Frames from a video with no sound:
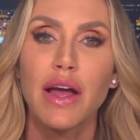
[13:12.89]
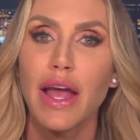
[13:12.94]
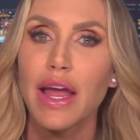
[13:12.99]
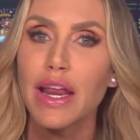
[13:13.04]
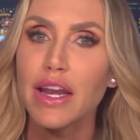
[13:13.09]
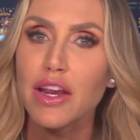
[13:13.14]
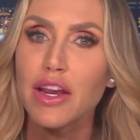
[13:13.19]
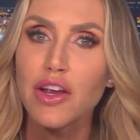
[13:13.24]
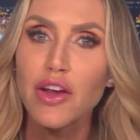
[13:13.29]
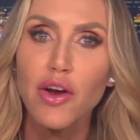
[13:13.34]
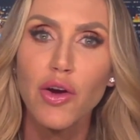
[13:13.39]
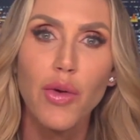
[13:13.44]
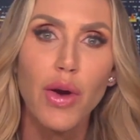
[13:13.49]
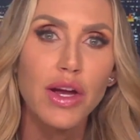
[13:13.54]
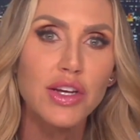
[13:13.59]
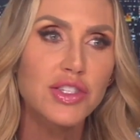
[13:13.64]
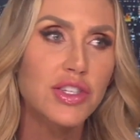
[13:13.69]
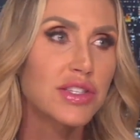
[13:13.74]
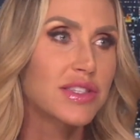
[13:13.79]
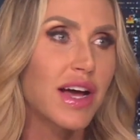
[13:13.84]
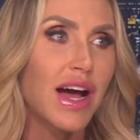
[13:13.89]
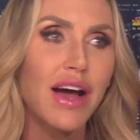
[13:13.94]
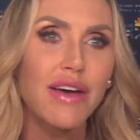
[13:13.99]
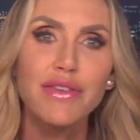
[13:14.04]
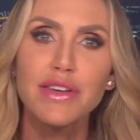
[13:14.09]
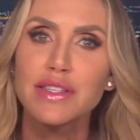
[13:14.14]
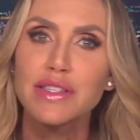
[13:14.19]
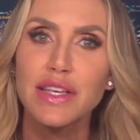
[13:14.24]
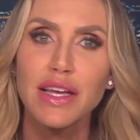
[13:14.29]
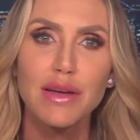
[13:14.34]
Any of your questions.
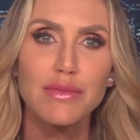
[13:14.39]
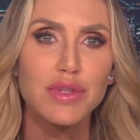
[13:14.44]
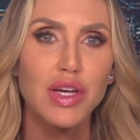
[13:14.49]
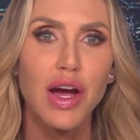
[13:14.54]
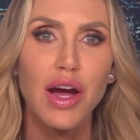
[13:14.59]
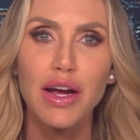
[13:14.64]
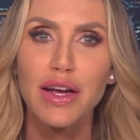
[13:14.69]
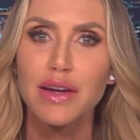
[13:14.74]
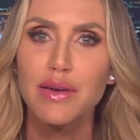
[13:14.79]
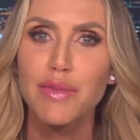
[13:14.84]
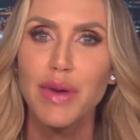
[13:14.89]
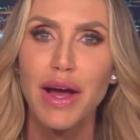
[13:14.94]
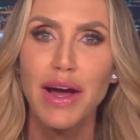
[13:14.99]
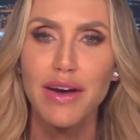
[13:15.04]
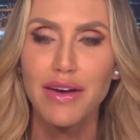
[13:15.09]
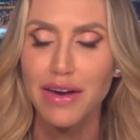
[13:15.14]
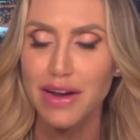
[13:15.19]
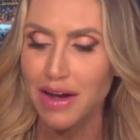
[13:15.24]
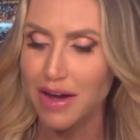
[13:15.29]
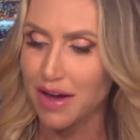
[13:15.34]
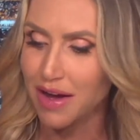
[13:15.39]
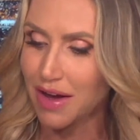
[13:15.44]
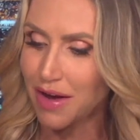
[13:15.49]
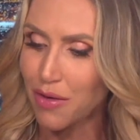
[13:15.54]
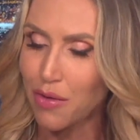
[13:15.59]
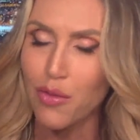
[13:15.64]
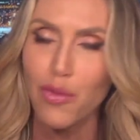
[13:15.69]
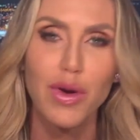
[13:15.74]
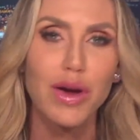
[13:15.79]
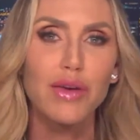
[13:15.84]
Obviously, I'm talking
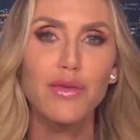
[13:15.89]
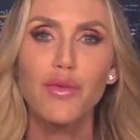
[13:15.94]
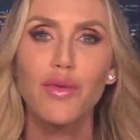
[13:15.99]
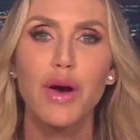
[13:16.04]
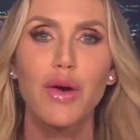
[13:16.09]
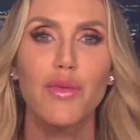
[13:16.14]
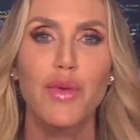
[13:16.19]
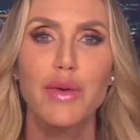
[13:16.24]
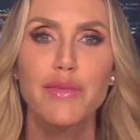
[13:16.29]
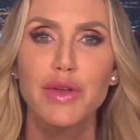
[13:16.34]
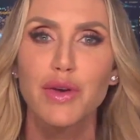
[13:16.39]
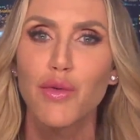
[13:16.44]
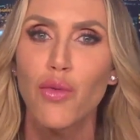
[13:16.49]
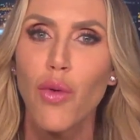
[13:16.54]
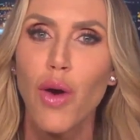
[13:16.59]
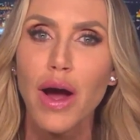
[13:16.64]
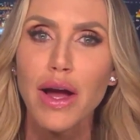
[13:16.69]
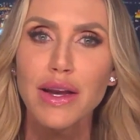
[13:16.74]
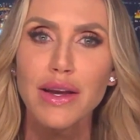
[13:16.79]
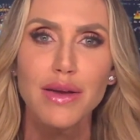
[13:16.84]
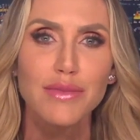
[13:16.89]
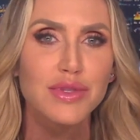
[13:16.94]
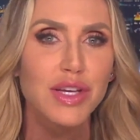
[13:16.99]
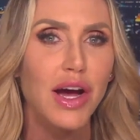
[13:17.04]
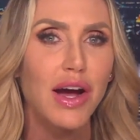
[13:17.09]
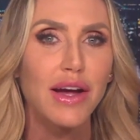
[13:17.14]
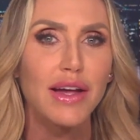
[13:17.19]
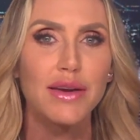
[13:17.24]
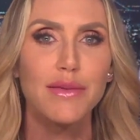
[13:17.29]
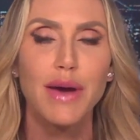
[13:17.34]
about what women want. I'm
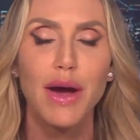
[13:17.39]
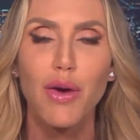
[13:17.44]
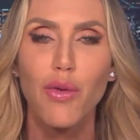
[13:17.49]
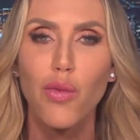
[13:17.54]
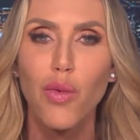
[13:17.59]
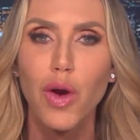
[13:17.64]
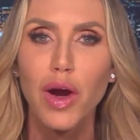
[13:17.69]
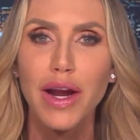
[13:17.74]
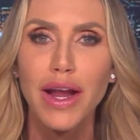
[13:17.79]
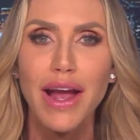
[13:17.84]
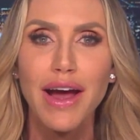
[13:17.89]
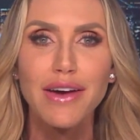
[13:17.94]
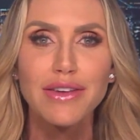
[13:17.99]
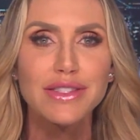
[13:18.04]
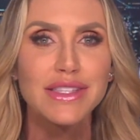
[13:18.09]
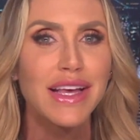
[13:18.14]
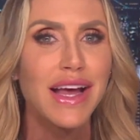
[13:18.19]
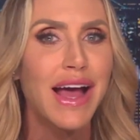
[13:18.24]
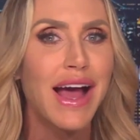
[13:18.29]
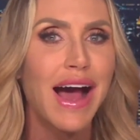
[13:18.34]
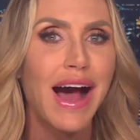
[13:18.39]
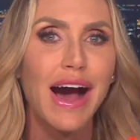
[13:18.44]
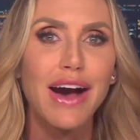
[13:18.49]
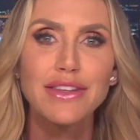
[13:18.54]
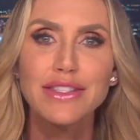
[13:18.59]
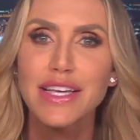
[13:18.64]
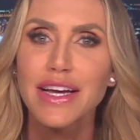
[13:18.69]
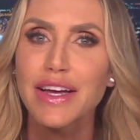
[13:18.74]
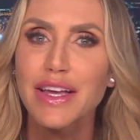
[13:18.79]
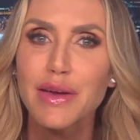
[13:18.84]
talking about workouts.
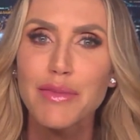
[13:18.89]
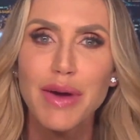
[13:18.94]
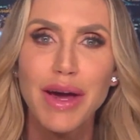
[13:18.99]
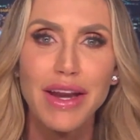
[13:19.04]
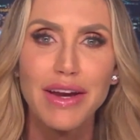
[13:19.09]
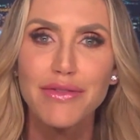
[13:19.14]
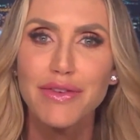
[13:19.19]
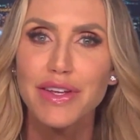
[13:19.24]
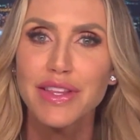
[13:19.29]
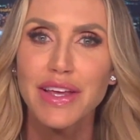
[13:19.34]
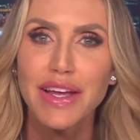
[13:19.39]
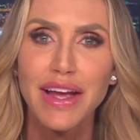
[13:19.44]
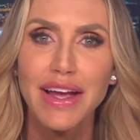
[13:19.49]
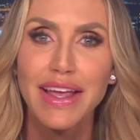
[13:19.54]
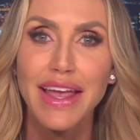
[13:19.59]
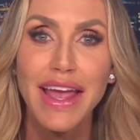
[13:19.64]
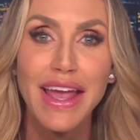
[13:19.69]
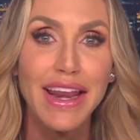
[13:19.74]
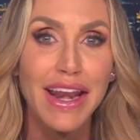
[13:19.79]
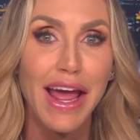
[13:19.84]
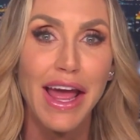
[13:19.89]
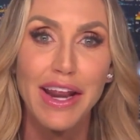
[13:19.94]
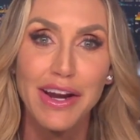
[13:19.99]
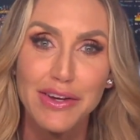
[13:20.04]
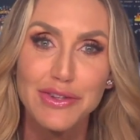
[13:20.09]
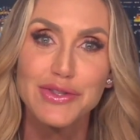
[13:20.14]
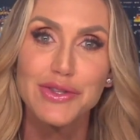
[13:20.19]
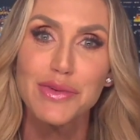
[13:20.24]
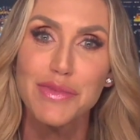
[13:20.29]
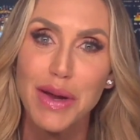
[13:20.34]
I'll tell you about everything I can, and
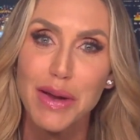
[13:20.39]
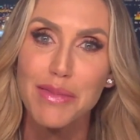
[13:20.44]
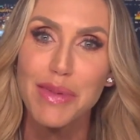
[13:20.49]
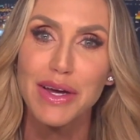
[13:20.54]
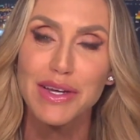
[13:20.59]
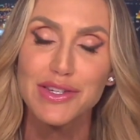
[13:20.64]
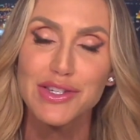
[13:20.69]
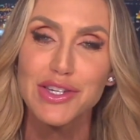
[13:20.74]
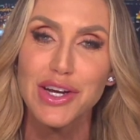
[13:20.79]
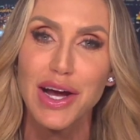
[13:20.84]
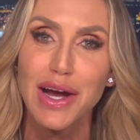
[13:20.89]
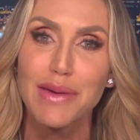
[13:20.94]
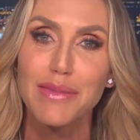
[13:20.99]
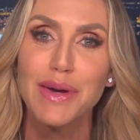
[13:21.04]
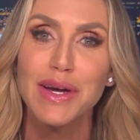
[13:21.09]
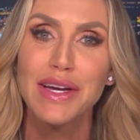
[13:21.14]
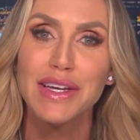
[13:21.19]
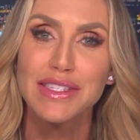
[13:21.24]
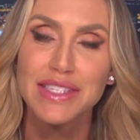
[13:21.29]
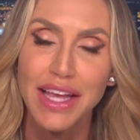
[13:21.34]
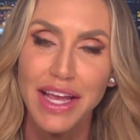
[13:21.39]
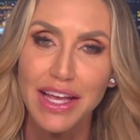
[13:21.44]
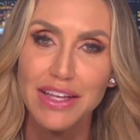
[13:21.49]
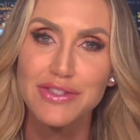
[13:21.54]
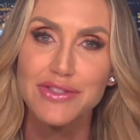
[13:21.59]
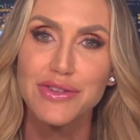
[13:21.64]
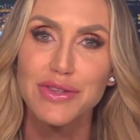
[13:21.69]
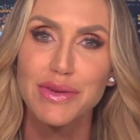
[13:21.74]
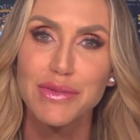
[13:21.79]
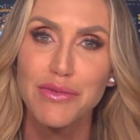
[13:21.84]
I'll do my best job to
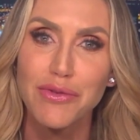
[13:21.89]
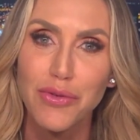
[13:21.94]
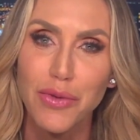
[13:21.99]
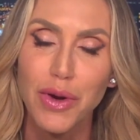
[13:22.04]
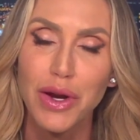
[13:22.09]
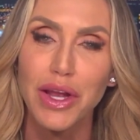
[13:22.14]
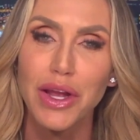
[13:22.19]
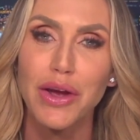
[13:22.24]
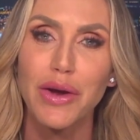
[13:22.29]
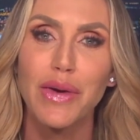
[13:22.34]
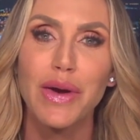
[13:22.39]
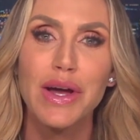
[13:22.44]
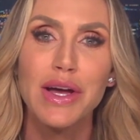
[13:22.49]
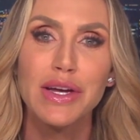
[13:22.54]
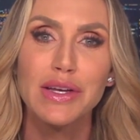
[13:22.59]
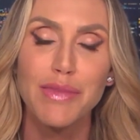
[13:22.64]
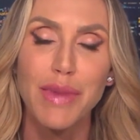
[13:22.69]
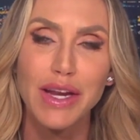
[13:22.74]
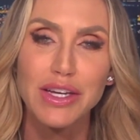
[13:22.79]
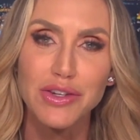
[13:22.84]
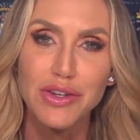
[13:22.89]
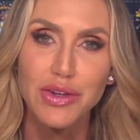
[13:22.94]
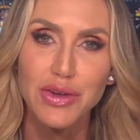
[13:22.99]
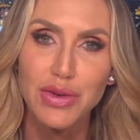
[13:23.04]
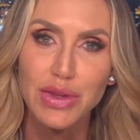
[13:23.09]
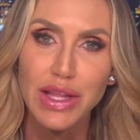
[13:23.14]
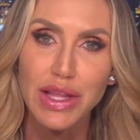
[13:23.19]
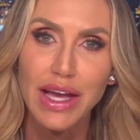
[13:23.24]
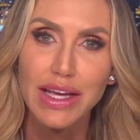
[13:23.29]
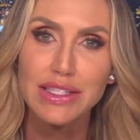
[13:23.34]
answer them for you. Make sure
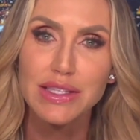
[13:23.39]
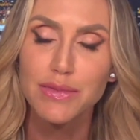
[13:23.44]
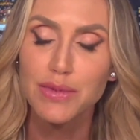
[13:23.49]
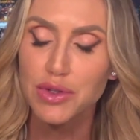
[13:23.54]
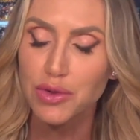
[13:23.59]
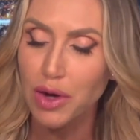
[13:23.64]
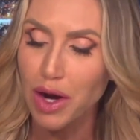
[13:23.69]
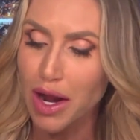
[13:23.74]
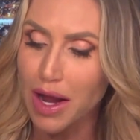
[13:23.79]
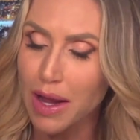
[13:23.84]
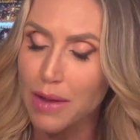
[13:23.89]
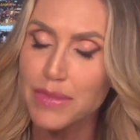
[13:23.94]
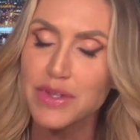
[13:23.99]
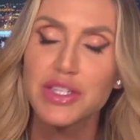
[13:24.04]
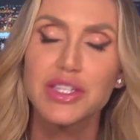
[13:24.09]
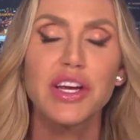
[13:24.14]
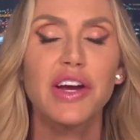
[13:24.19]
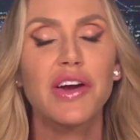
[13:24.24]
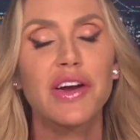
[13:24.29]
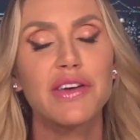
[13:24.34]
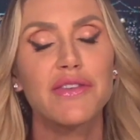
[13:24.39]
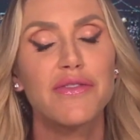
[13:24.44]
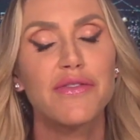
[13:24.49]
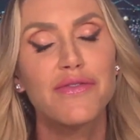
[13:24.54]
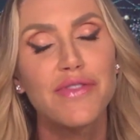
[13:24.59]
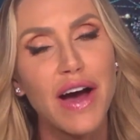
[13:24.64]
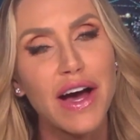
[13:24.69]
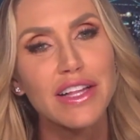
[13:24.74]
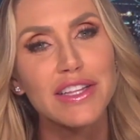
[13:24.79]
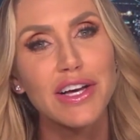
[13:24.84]
you like, subscribe, share, and
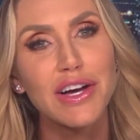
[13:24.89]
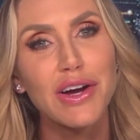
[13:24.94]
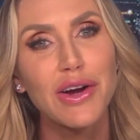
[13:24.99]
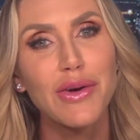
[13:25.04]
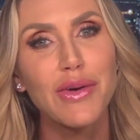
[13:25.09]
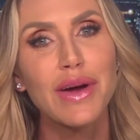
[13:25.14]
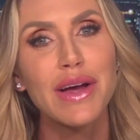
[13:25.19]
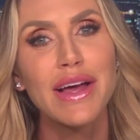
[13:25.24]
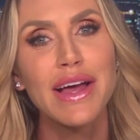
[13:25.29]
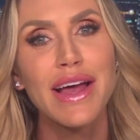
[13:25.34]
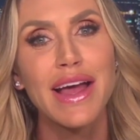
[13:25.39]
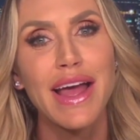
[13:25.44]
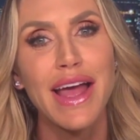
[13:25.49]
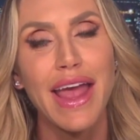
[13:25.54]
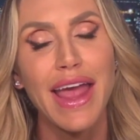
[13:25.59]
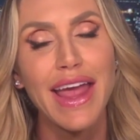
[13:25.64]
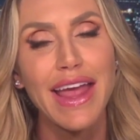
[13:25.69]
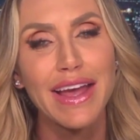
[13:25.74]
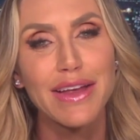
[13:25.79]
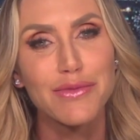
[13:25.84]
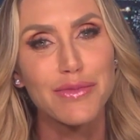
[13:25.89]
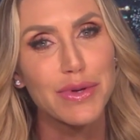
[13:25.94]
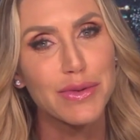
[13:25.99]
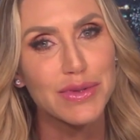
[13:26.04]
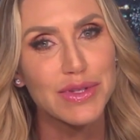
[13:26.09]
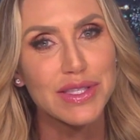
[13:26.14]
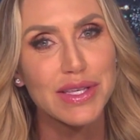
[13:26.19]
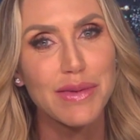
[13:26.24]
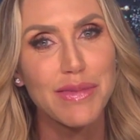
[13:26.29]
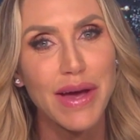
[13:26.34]
follow. And we
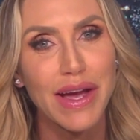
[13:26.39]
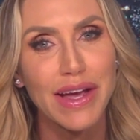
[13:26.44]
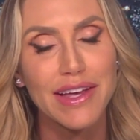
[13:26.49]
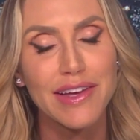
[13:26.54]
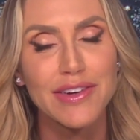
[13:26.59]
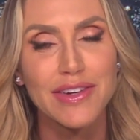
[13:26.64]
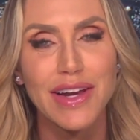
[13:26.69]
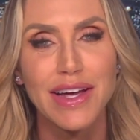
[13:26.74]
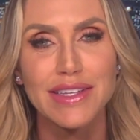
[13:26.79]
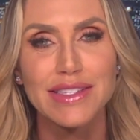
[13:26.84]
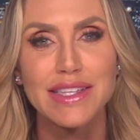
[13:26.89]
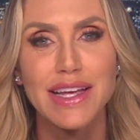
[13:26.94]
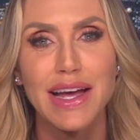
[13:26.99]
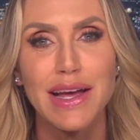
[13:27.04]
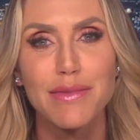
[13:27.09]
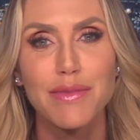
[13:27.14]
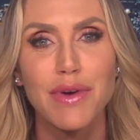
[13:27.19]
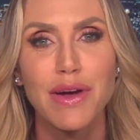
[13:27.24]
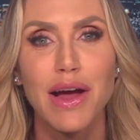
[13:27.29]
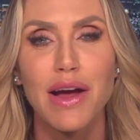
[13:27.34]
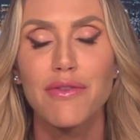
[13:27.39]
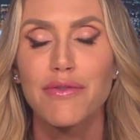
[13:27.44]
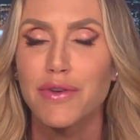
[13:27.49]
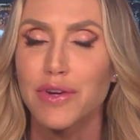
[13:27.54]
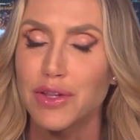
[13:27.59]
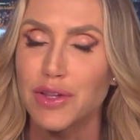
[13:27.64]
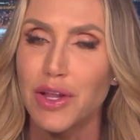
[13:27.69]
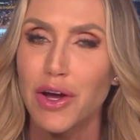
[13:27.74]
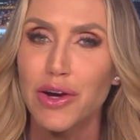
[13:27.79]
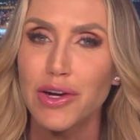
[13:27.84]
will see you back here next time for
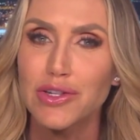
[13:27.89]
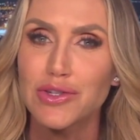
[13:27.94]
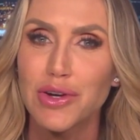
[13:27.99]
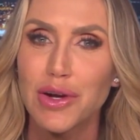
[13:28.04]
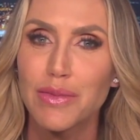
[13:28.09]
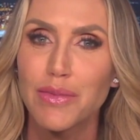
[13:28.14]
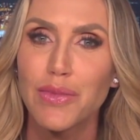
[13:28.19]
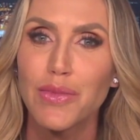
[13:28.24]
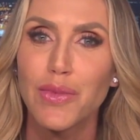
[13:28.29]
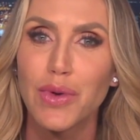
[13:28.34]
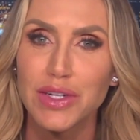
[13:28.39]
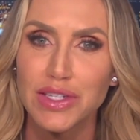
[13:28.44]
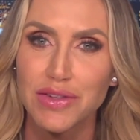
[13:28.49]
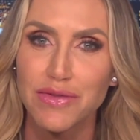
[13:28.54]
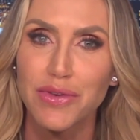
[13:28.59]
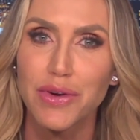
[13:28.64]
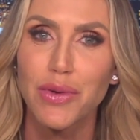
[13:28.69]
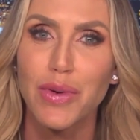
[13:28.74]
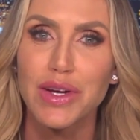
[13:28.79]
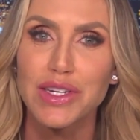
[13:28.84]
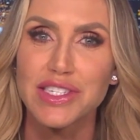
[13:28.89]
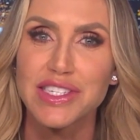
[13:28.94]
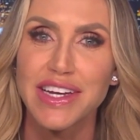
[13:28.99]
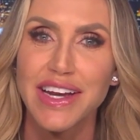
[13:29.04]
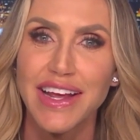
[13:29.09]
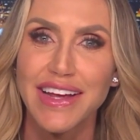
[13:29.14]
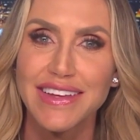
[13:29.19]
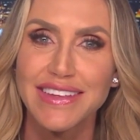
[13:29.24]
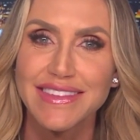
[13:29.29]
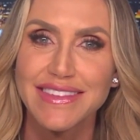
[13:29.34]
Lara Trump, Wanted for Questioning.